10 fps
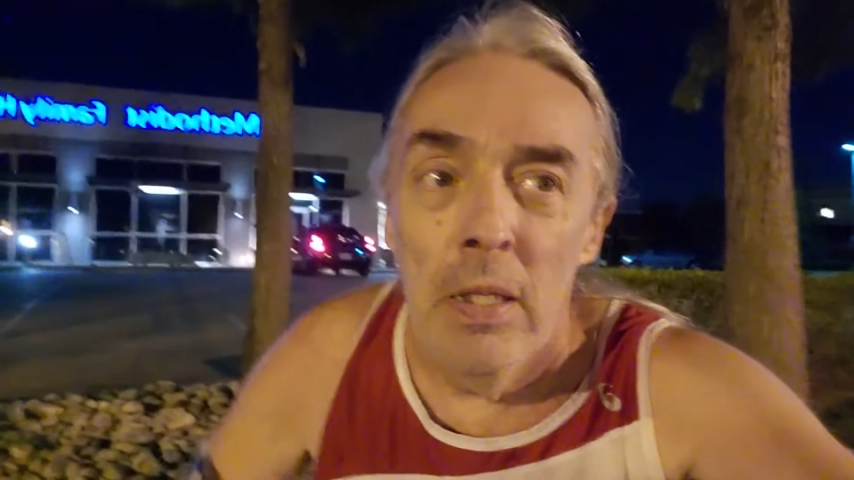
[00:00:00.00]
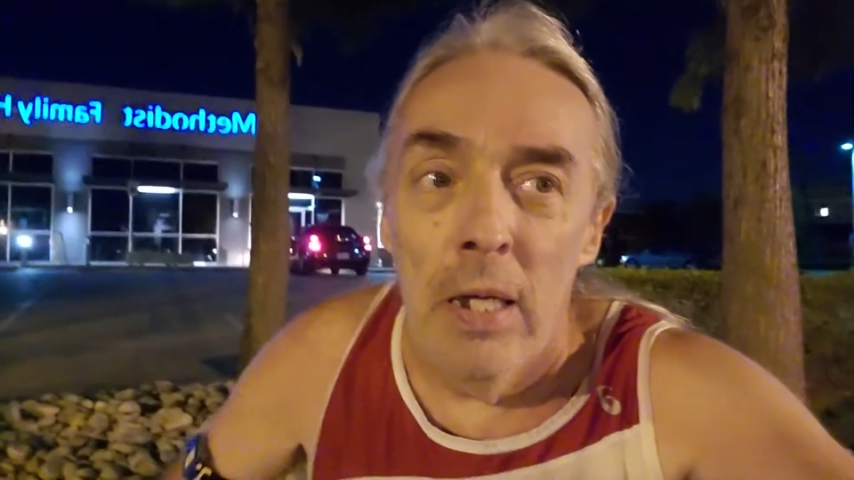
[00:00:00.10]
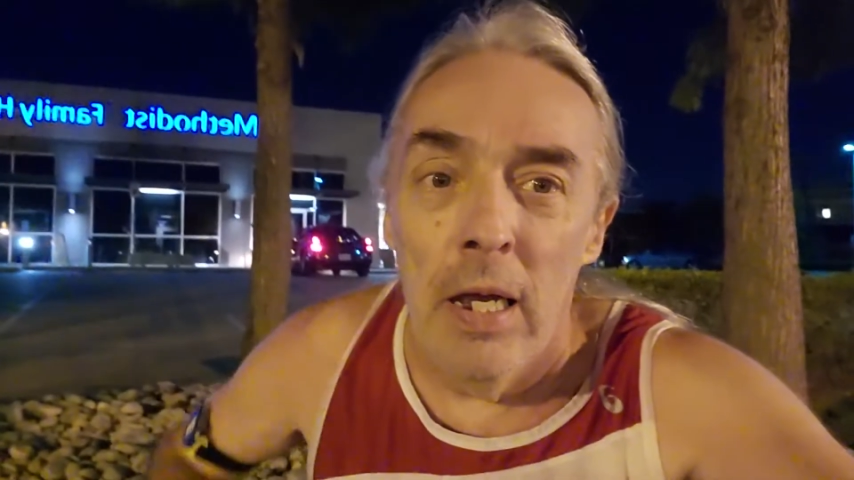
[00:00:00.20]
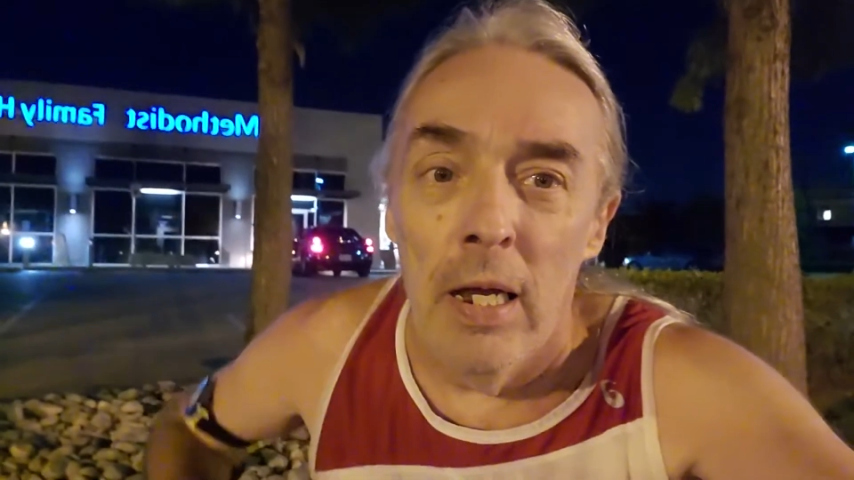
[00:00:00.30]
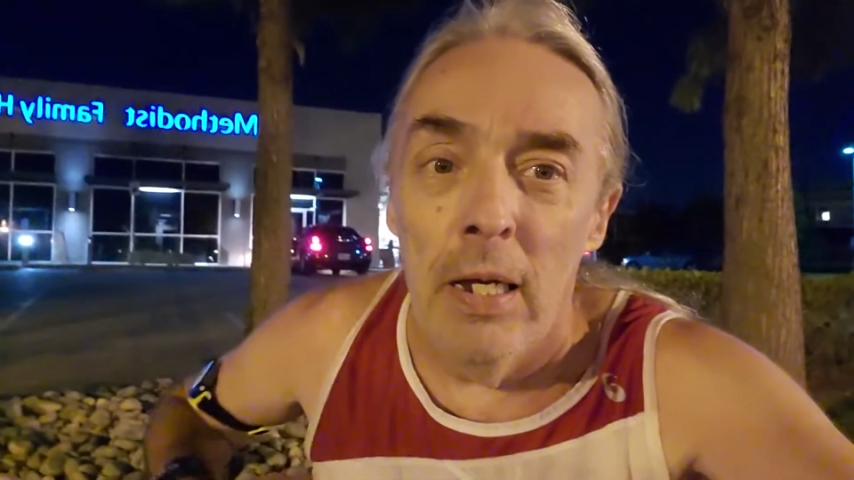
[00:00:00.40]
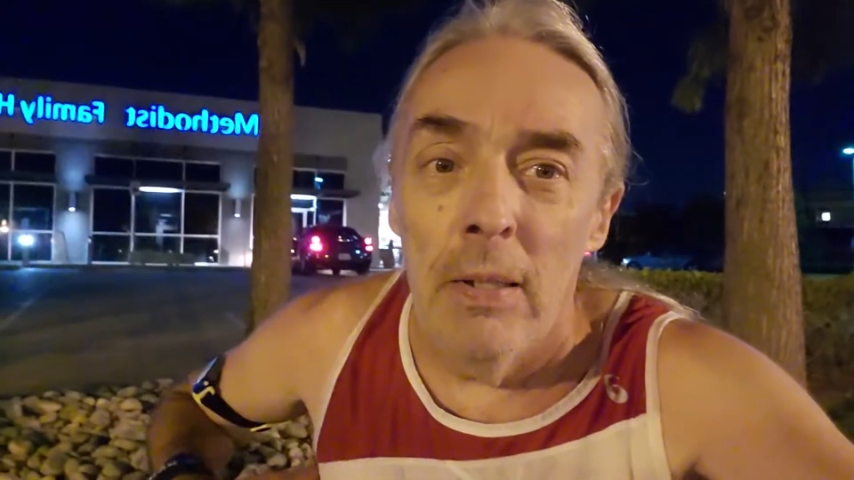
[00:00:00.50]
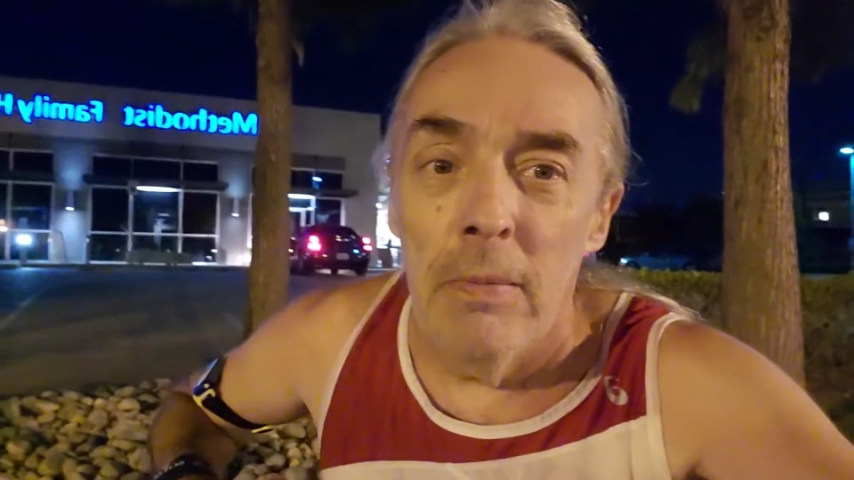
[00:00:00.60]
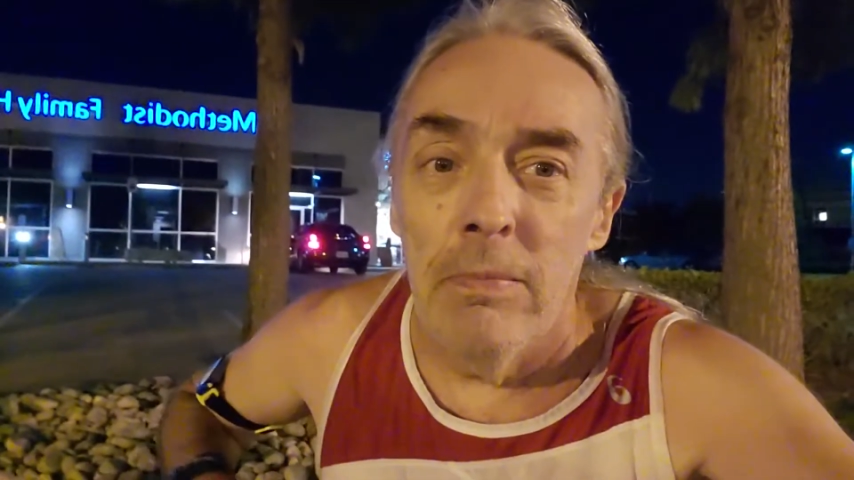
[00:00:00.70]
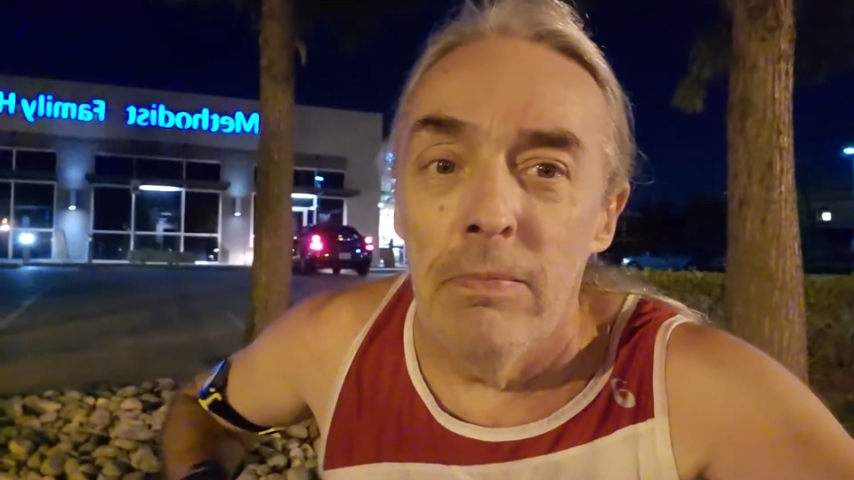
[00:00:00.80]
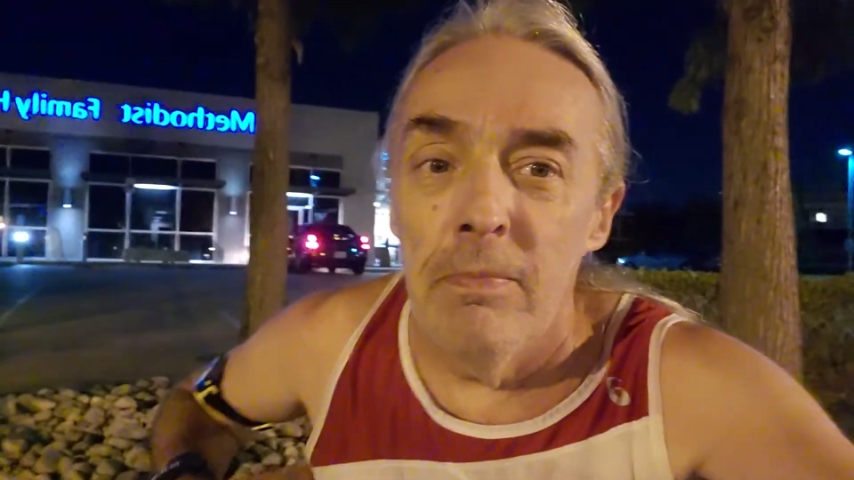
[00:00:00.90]

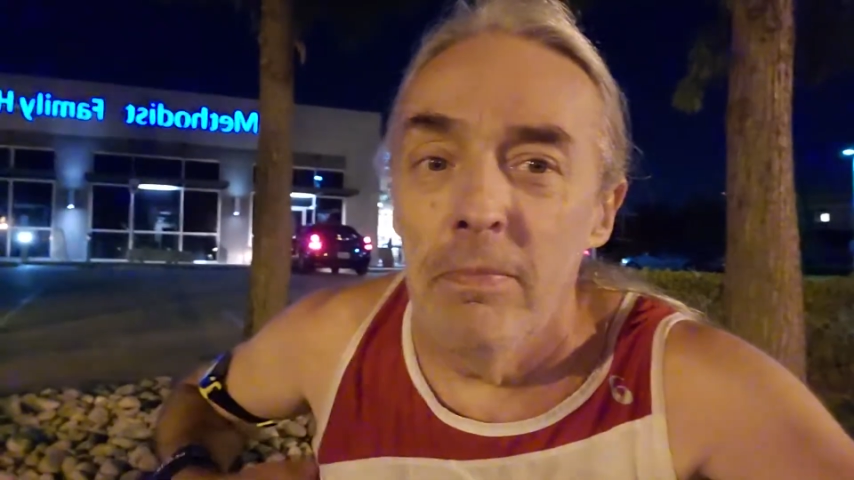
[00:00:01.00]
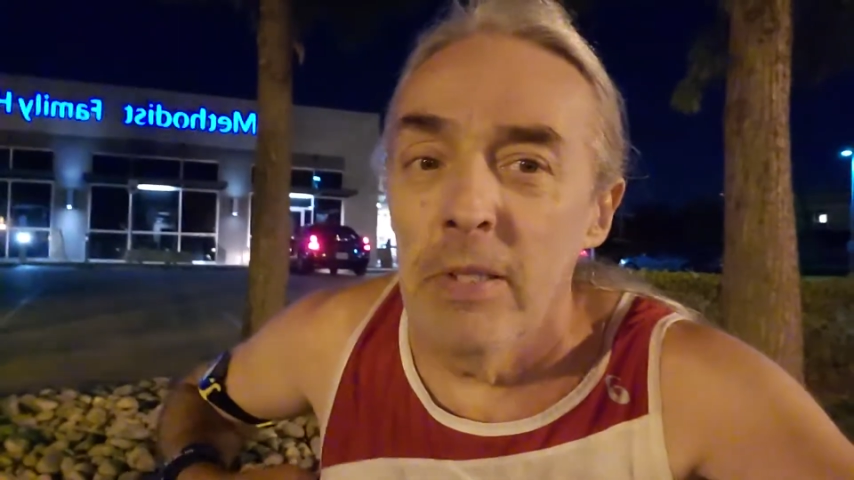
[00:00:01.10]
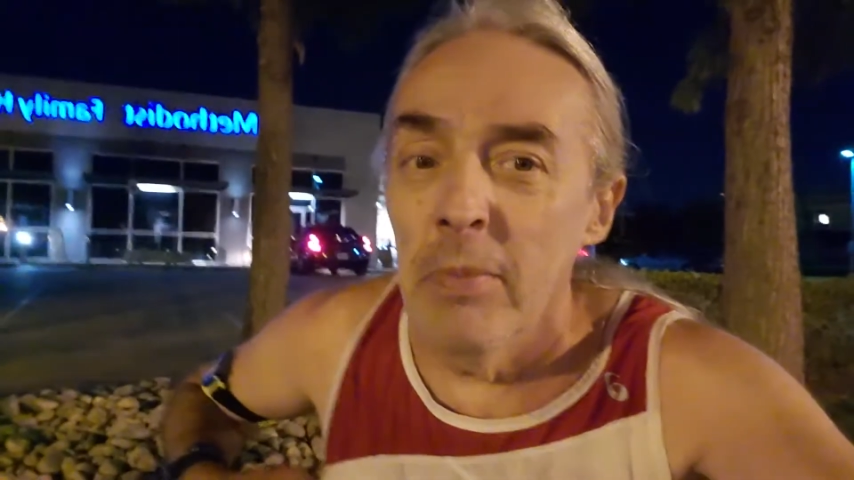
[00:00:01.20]
some